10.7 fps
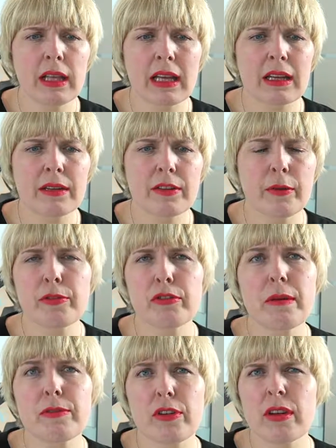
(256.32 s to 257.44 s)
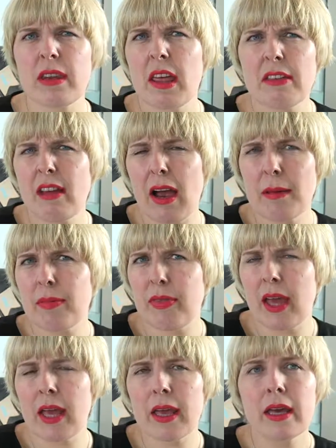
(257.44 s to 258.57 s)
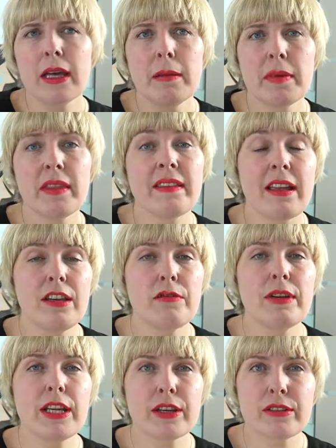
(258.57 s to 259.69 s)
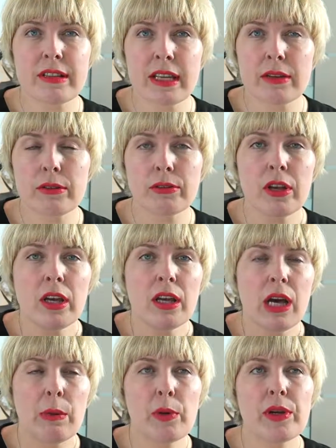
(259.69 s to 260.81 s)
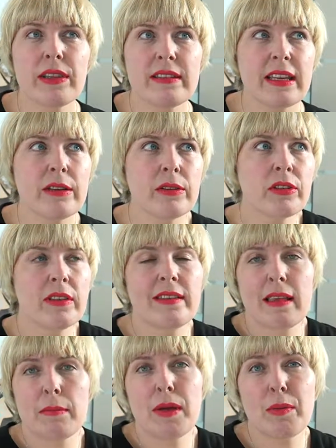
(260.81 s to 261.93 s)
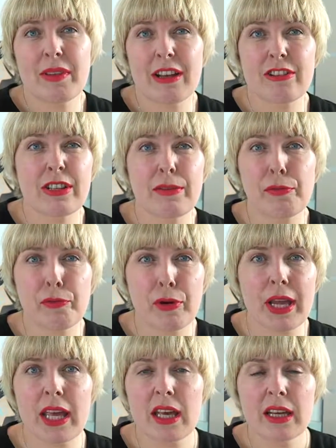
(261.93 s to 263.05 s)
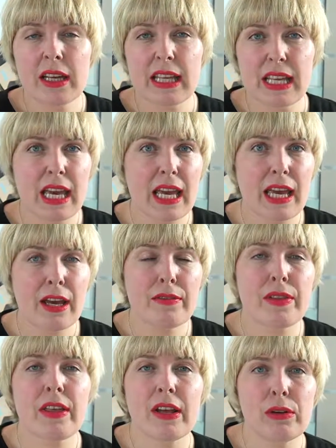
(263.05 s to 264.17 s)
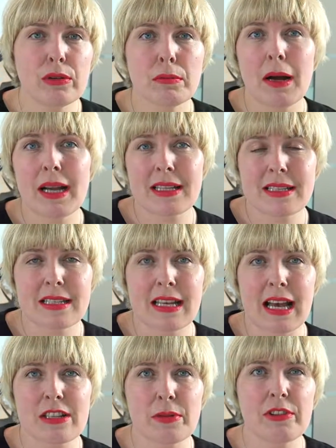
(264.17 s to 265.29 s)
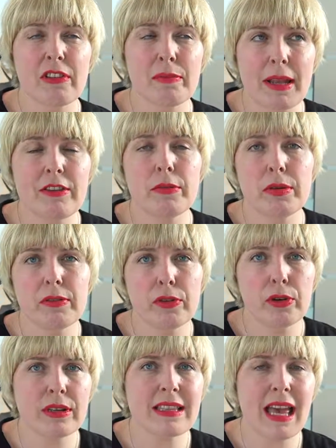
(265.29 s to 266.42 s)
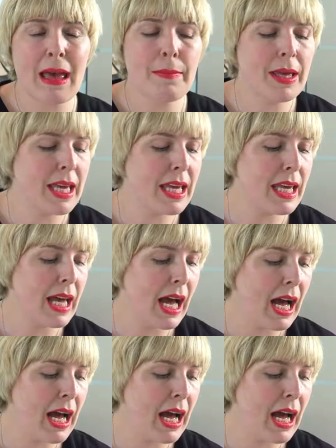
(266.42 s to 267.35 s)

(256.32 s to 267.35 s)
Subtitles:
like a subscription type thing, but they send you really good deals. And one of the deals that they sent me was actually a free year of a thing called MEISTER task, which I've mentioned before. It's MEISTER